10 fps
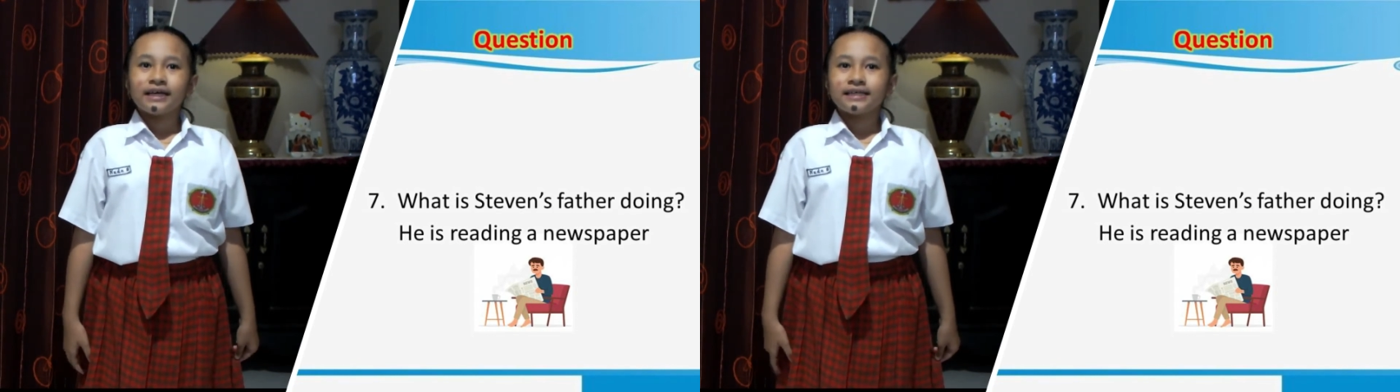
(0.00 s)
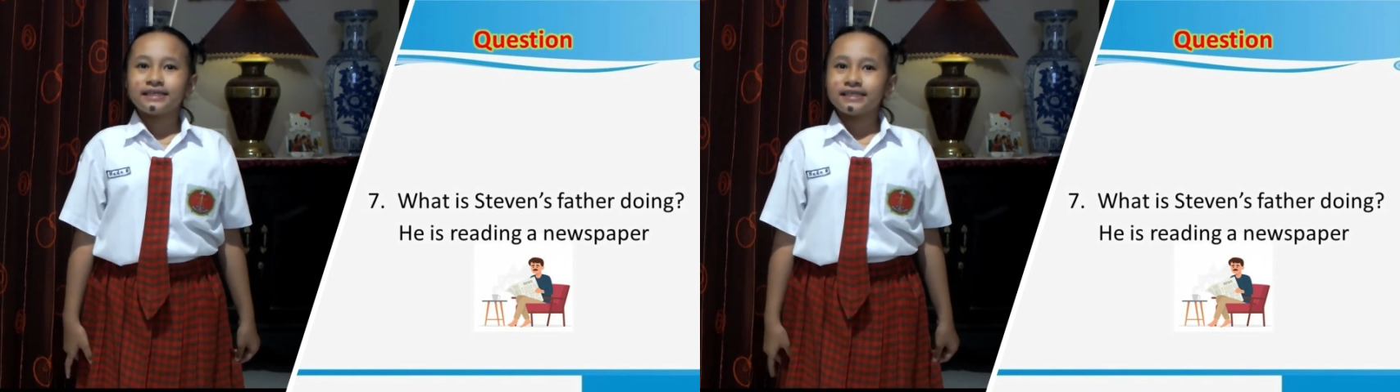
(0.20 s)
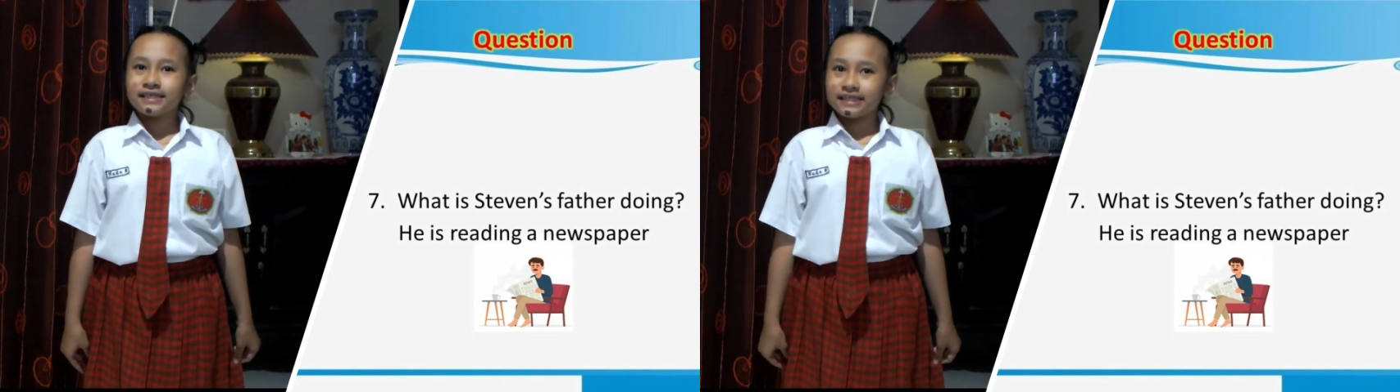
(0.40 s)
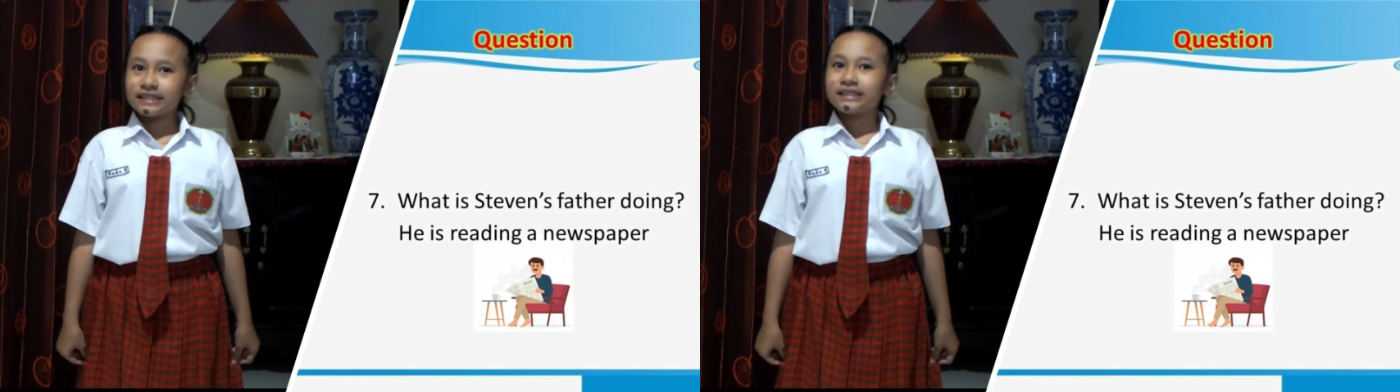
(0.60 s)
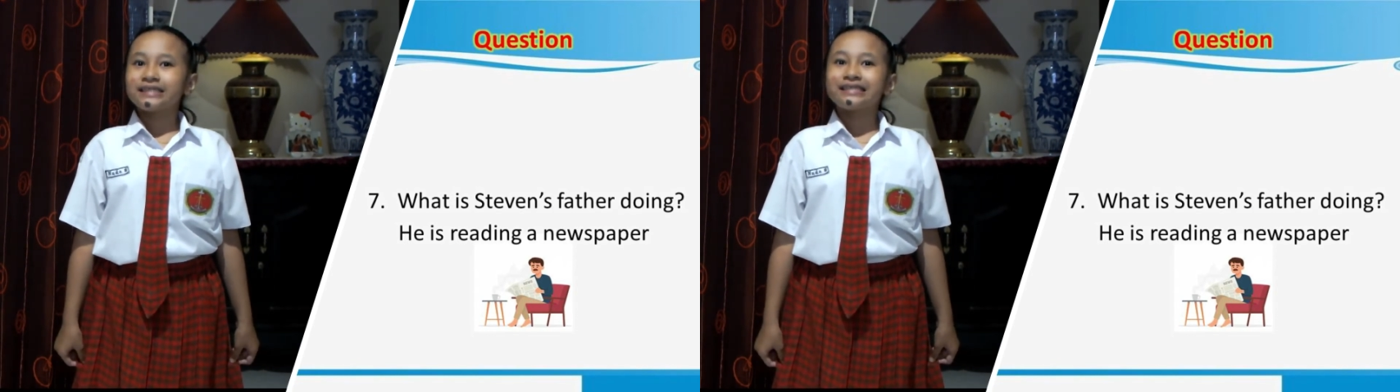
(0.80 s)
He
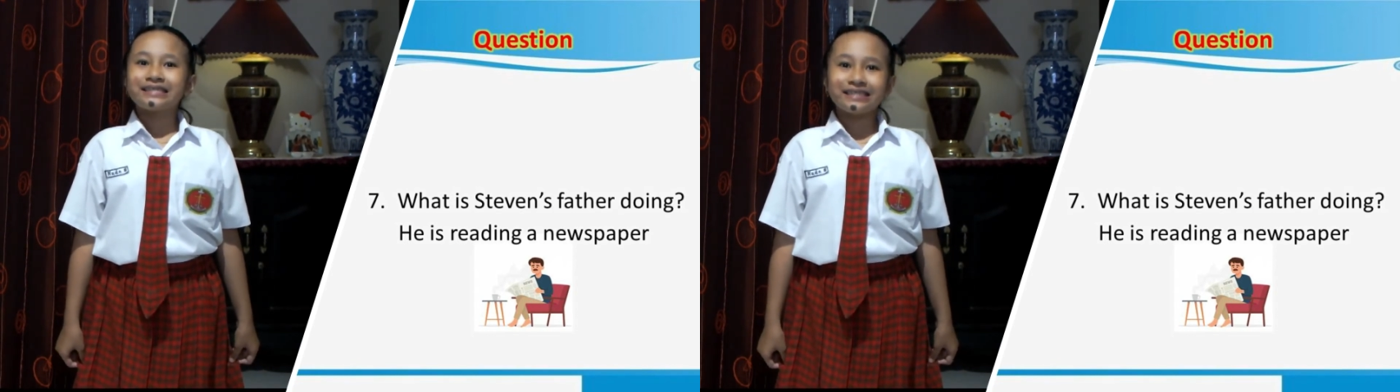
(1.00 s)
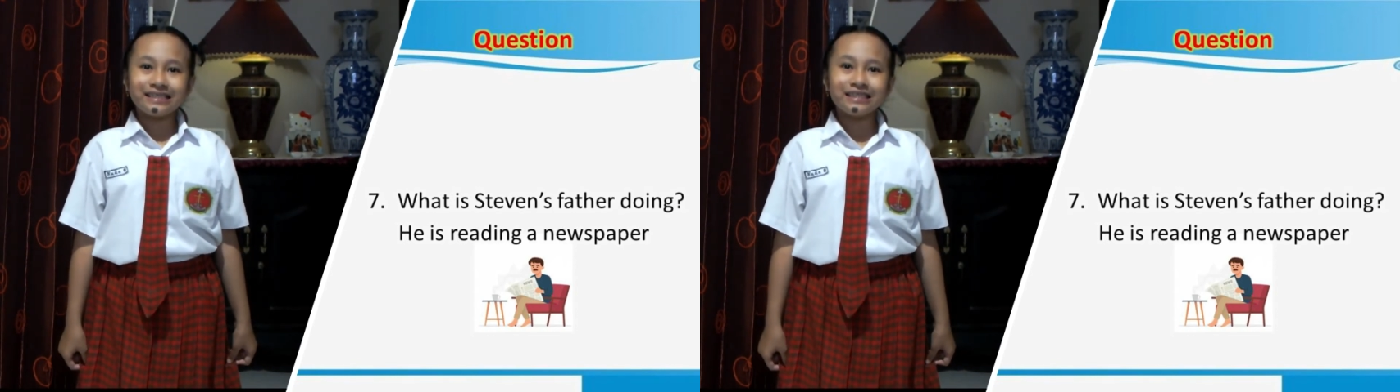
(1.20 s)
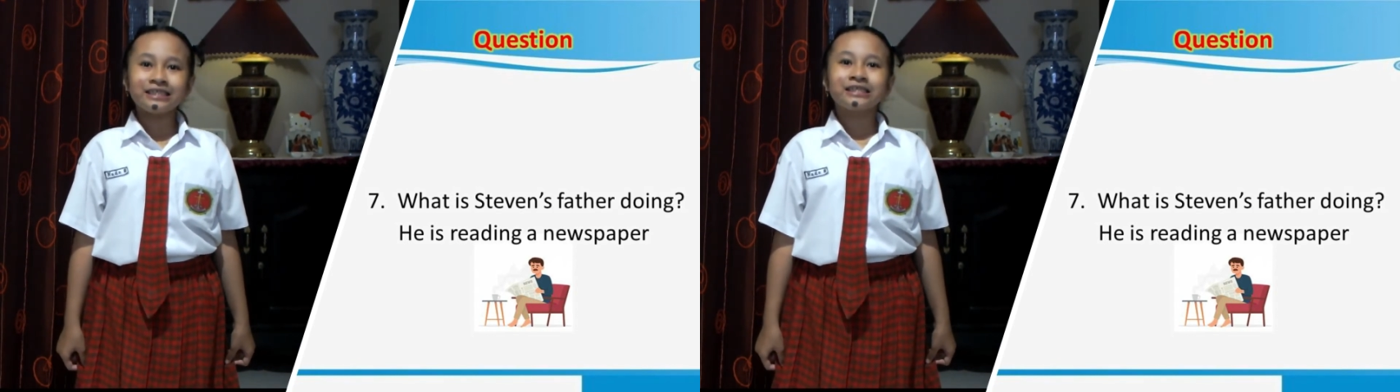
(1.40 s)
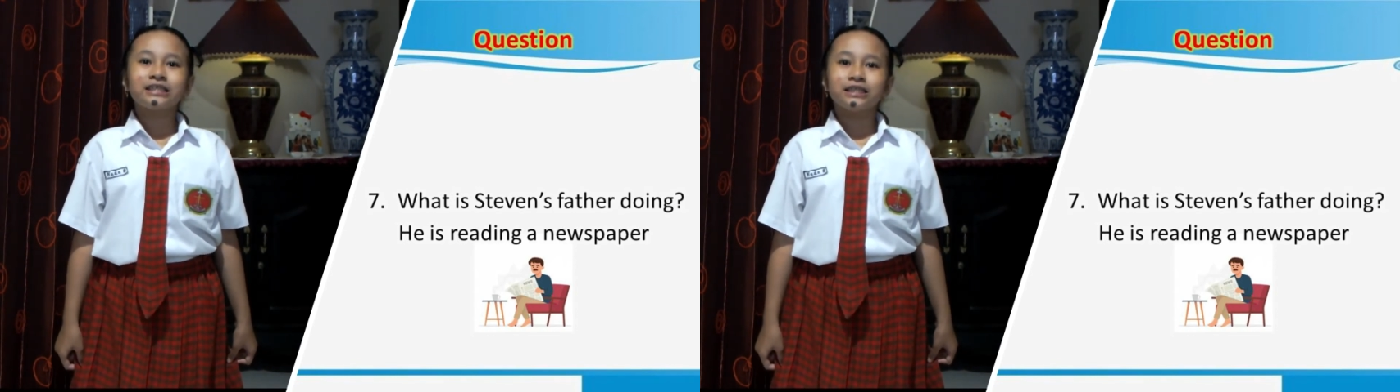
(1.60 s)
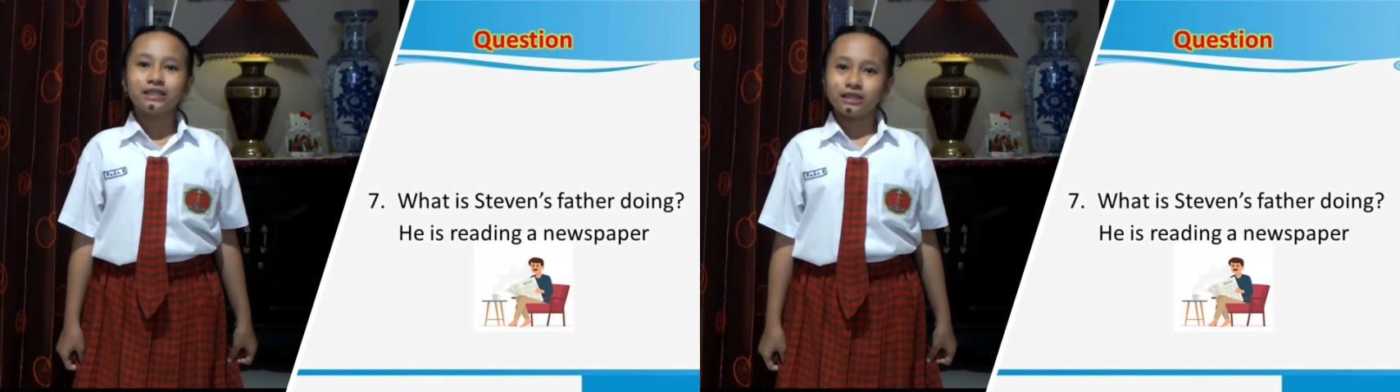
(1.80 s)
is reading
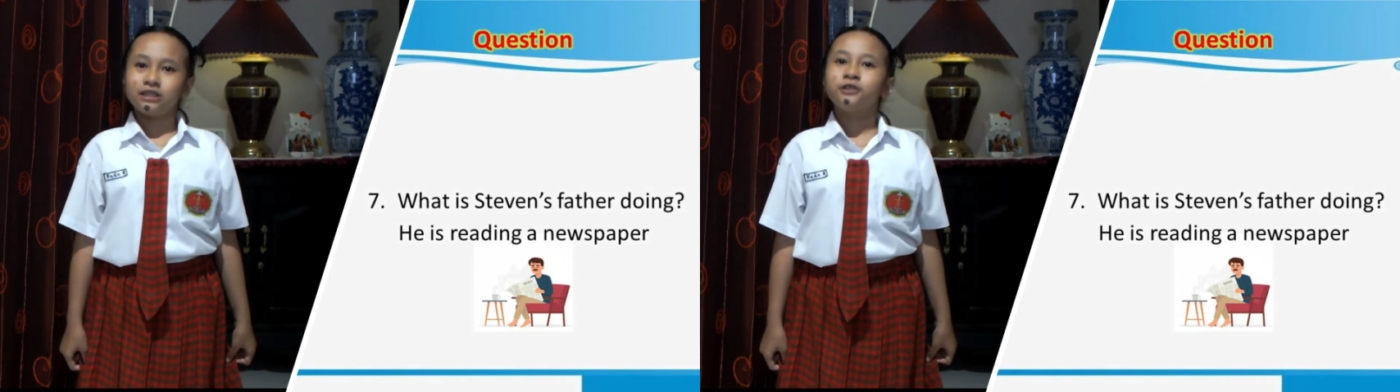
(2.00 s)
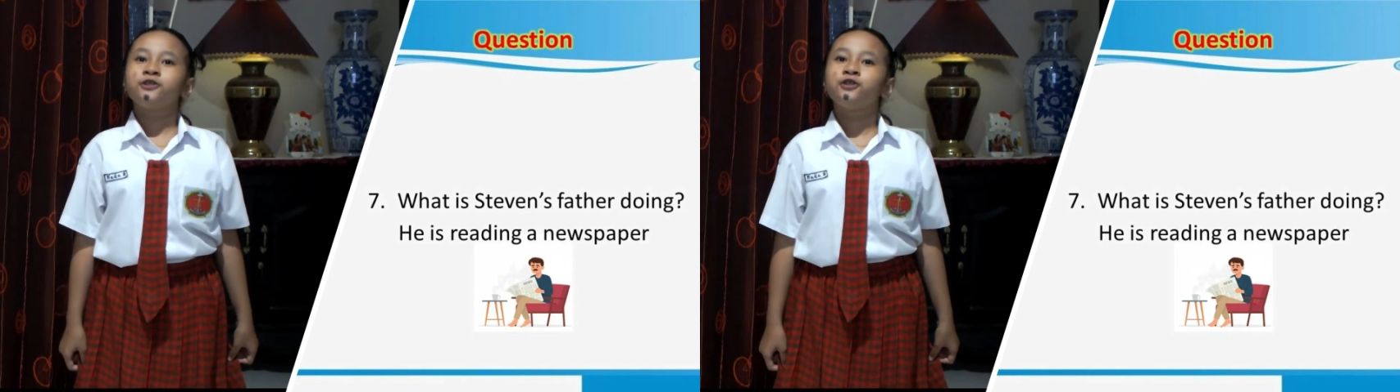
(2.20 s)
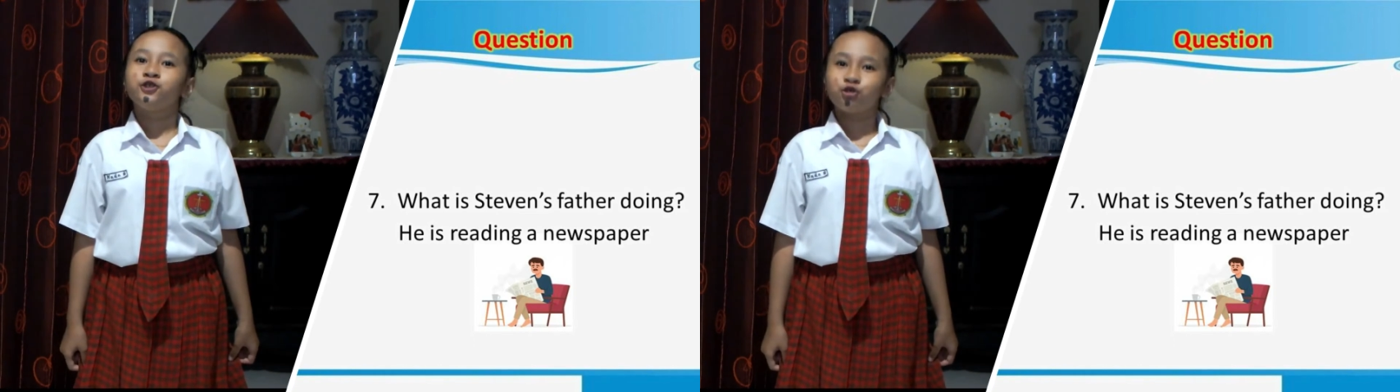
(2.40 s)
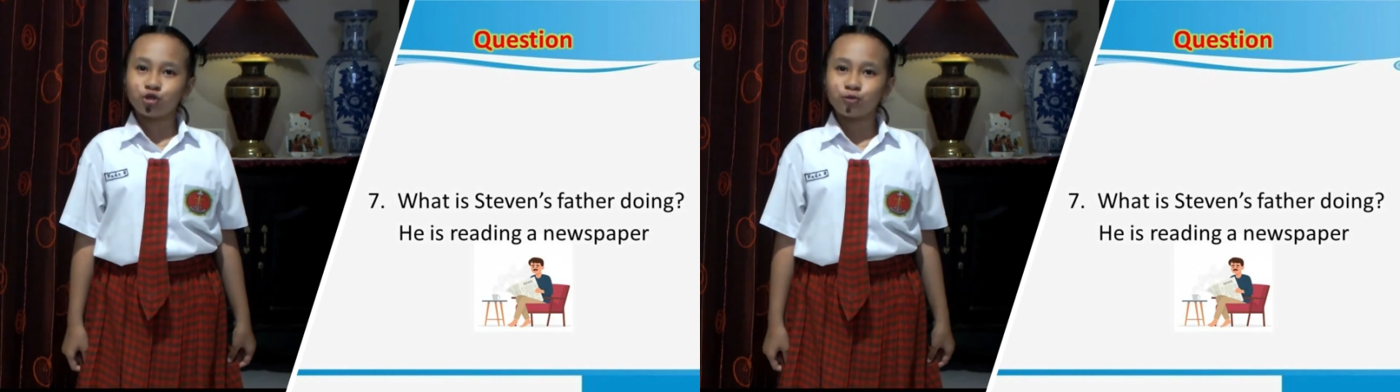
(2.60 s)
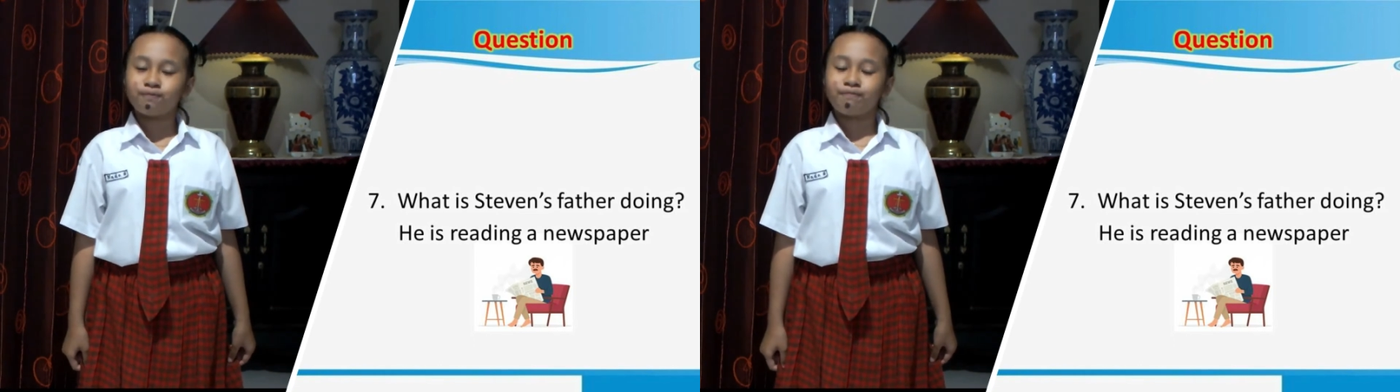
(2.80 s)
a
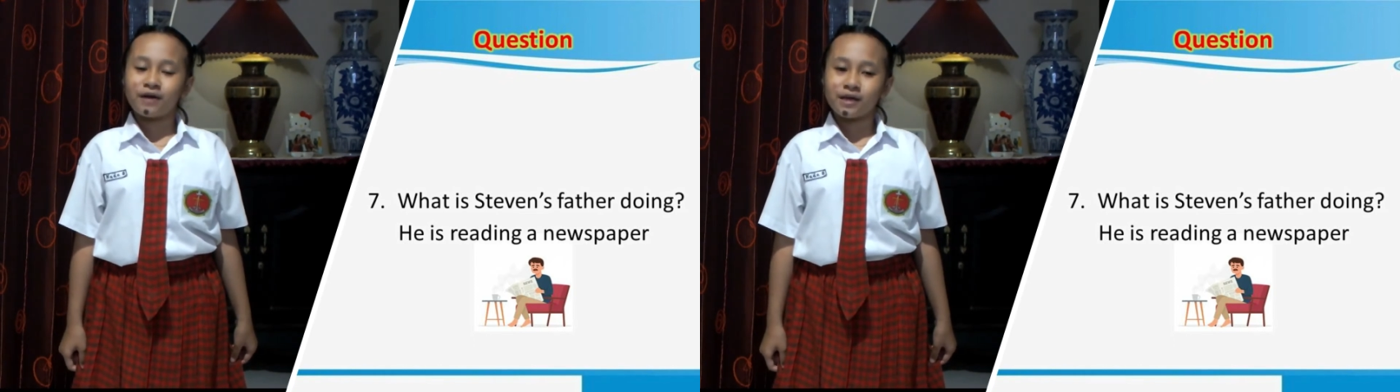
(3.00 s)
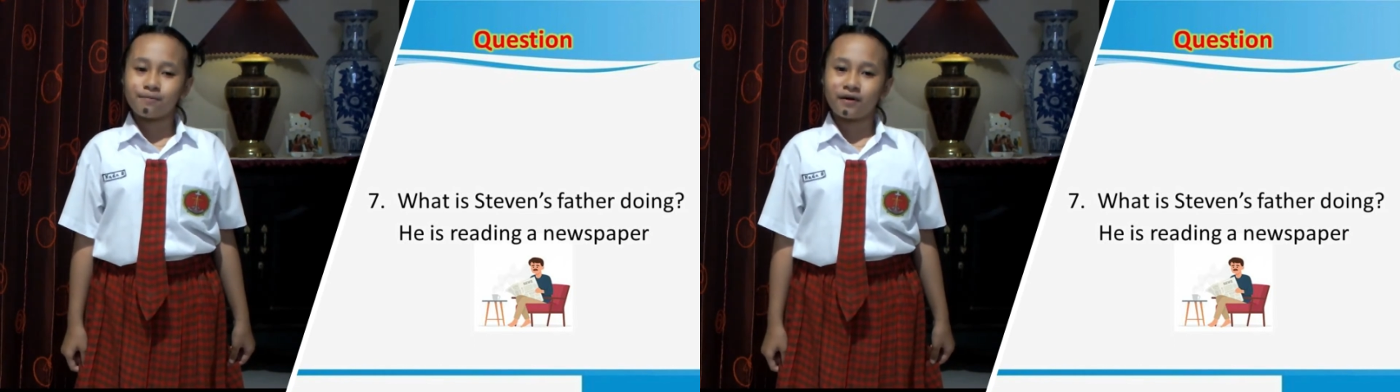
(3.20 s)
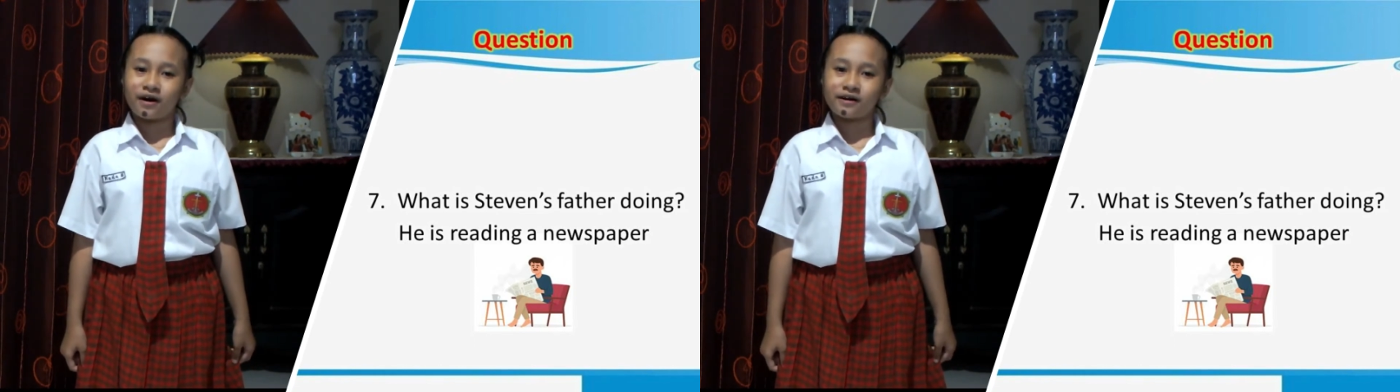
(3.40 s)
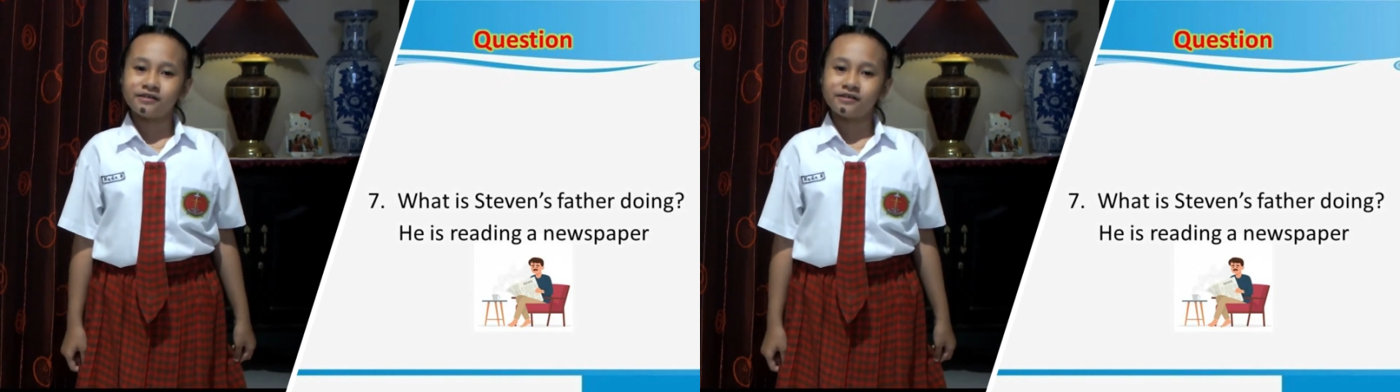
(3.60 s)
newspaper.